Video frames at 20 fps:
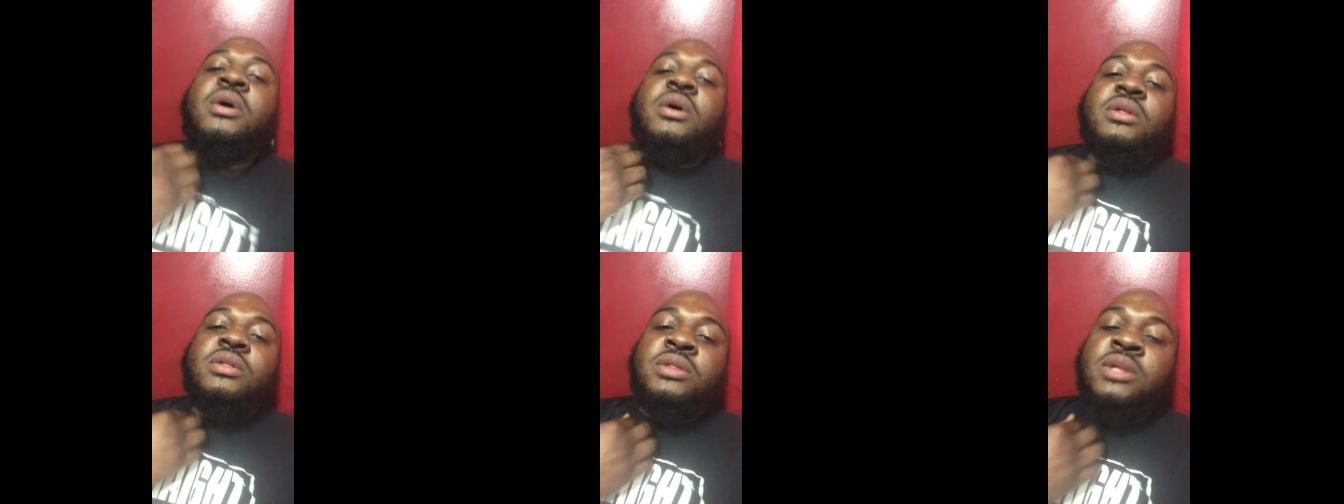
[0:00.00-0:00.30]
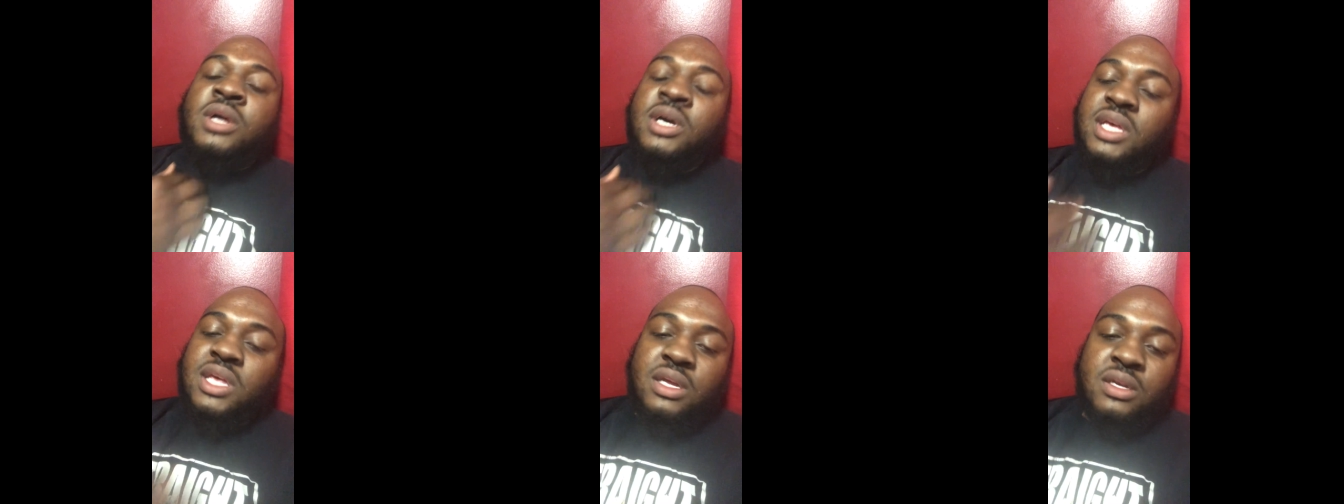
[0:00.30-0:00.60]

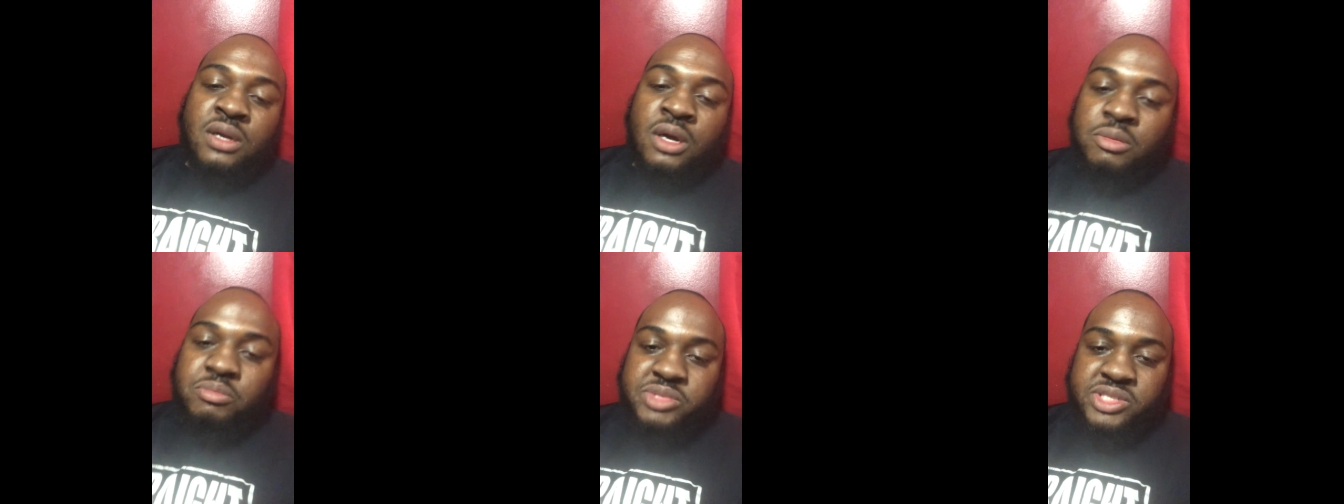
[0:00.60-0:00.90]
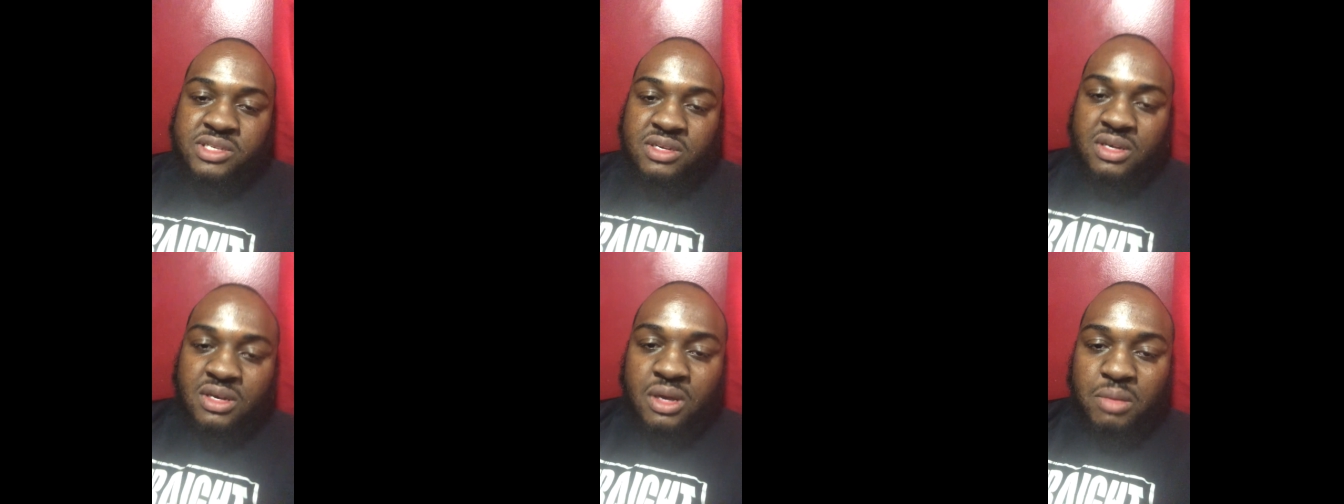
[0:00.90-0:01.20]
looking up
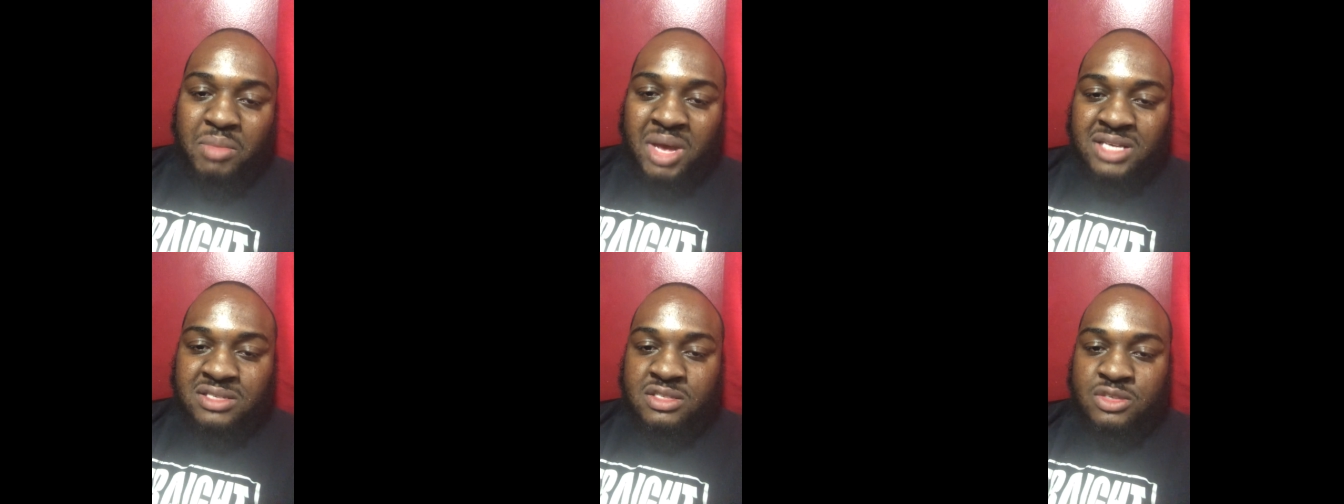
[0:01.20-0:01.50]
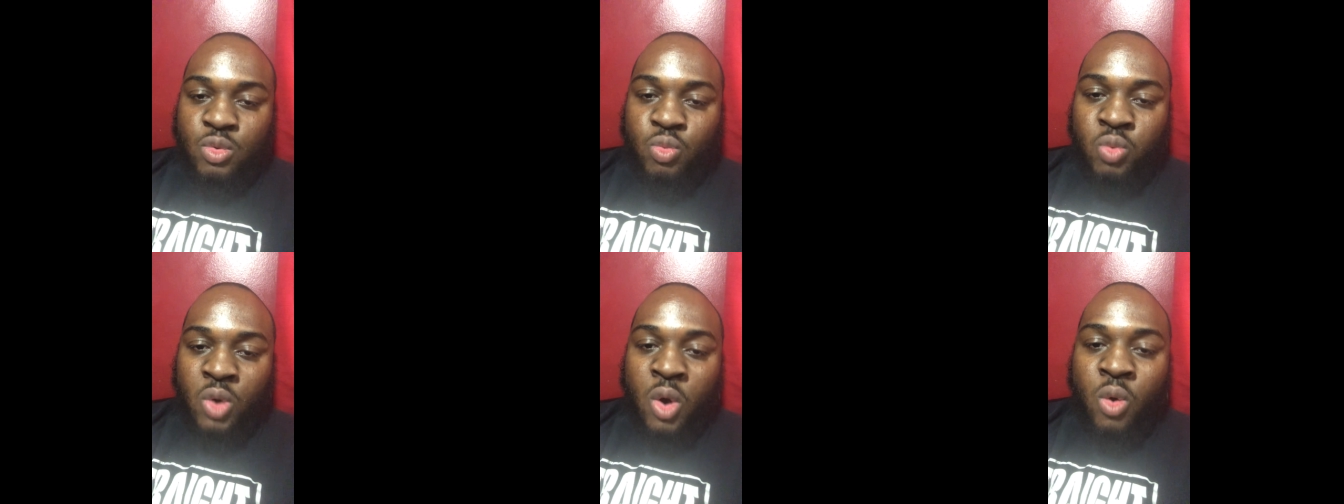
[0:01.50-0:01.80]
to him as a
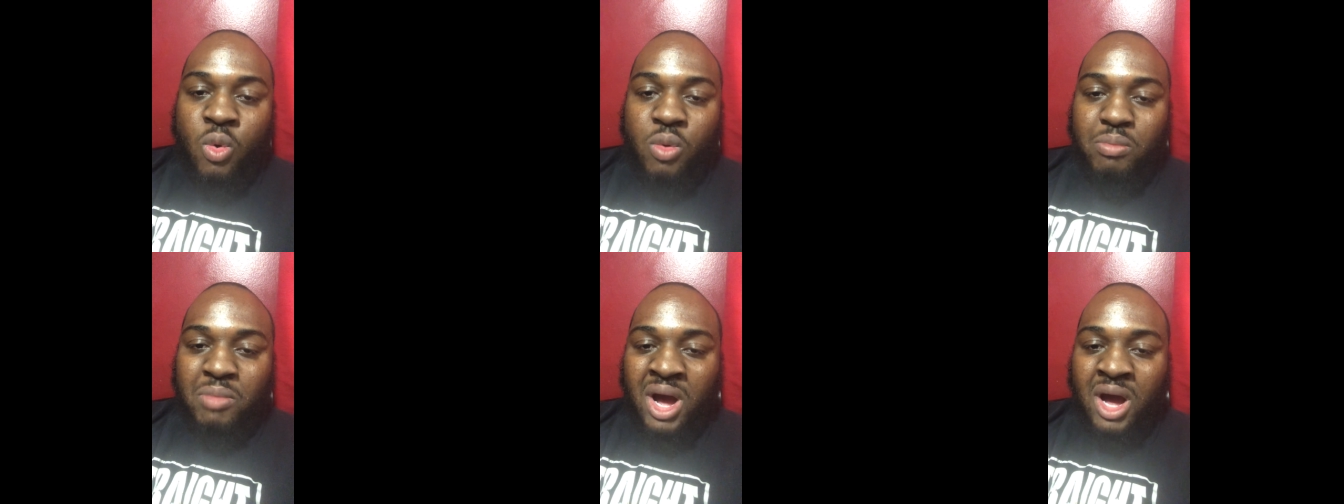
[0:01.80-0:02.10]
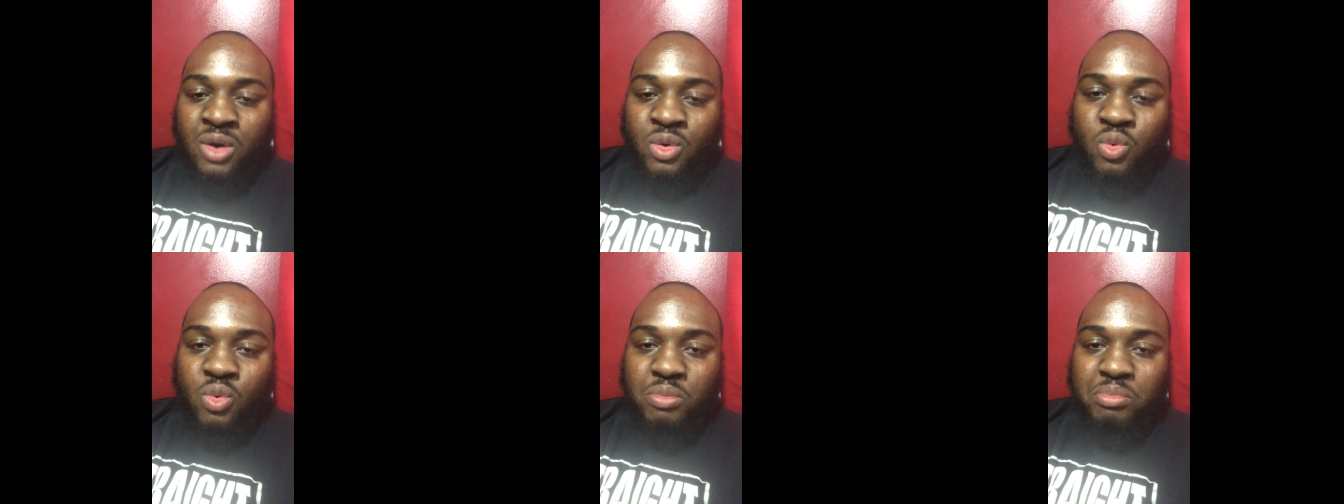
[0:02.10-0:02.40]
role model.